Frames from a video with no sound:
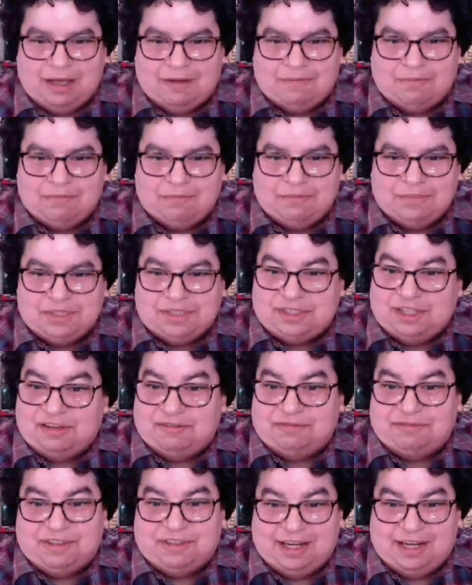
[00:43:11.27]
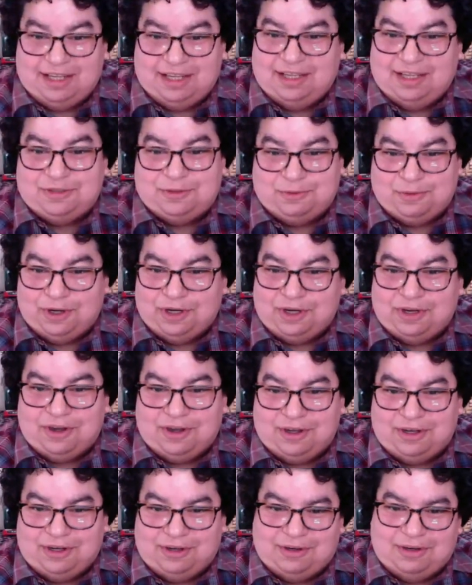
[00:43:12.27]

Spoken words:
stuff that I need to work on,